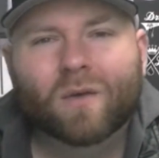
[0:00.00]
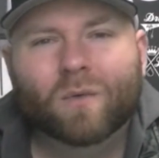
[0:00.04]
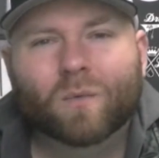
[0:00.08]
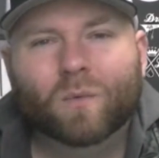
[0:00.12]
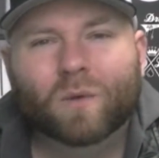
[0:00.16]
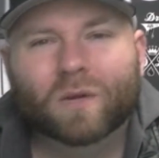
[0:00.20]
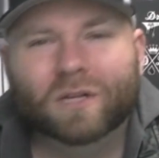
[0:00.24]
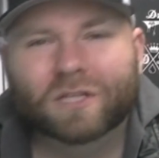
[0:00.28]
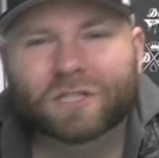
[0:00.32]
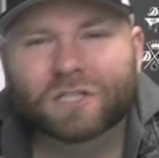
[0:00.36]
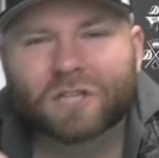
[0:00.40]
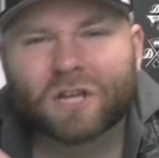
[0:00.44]

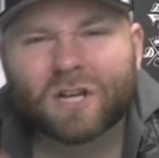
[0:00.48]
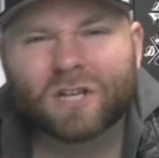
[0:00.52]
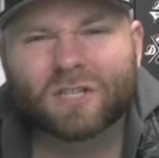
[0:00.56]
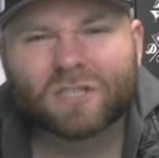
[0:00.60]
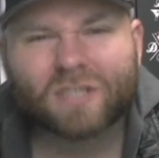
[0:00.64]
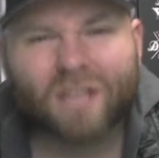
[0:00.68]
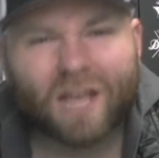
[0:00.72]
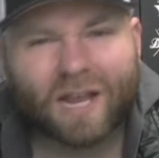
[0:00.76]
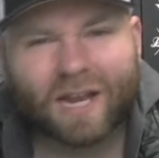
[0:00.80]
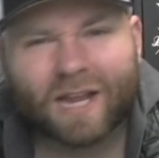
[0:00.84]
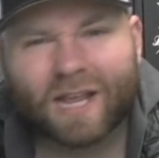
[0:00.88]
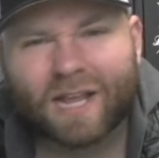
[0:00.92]
with
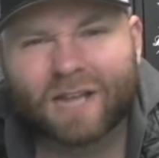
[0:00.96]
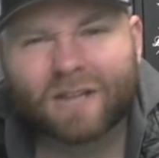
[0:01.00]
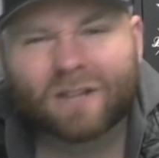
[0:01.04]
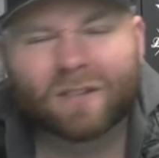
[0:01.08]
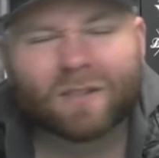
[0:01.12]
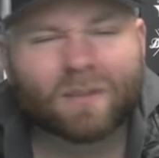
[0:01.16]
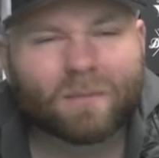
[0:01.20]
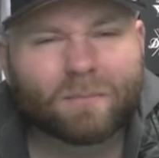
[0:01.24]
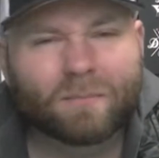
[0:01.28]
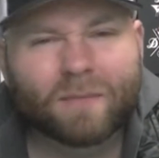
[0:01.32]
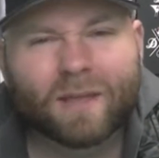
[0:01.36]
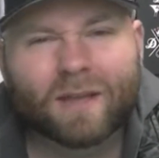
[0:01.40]
just that hint
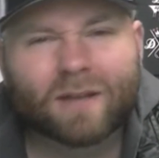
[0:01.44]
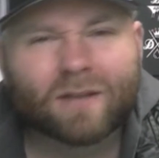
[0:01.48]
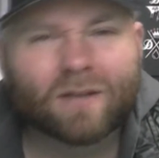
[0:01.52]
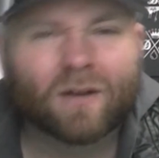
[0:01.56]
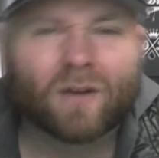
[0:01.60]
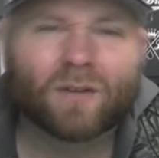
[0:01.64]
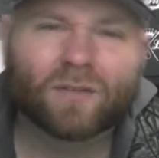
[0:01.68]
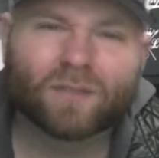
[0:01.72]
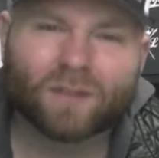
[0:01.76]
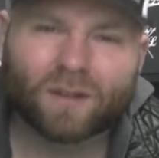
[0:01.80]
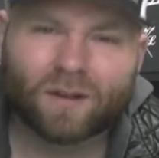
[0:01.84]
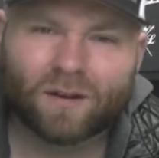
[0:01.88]
of the mint
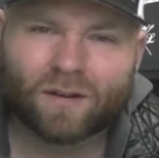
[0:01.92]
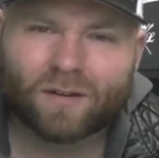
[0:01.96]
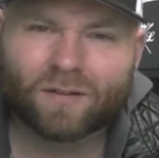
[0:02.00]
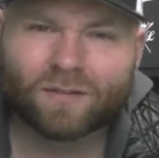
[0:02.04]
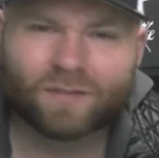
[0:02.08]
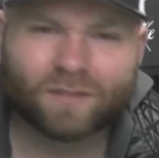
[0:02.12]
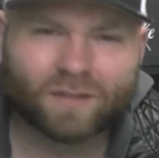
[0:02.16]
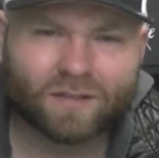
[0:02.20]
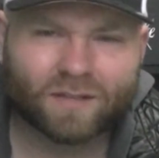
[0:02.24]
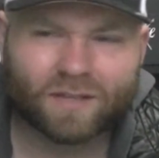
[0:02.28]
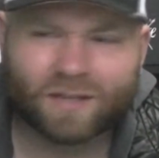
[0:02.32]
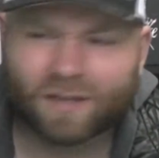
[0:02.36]
on
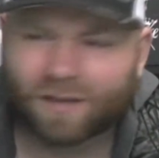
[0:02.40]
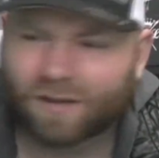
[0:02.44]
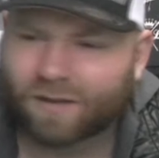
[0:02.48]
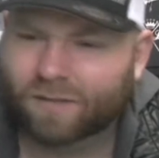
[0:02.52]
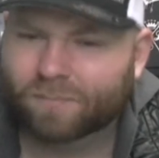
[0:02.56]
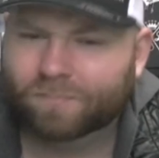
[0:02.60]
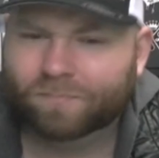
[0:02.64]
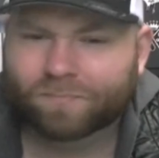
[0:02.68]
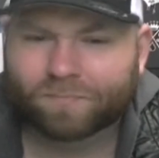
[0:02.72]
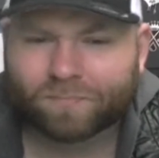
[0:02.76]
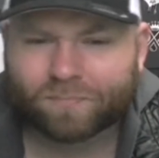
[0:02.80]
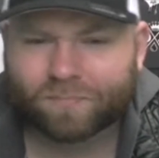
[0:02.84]

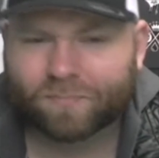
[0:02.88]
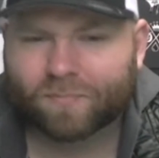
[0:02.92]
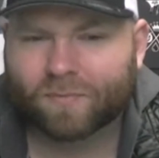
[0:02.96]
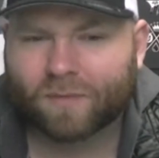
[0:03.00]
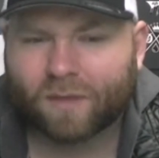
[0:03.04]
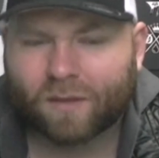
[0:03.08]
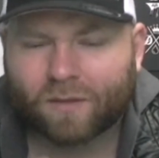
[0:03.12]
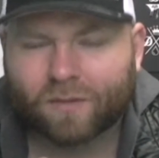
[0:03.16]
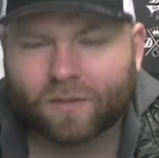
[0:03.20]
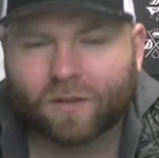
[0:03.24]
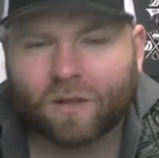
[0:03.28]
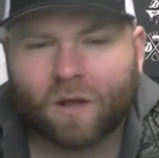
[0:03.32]

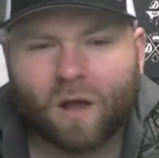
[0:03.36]
the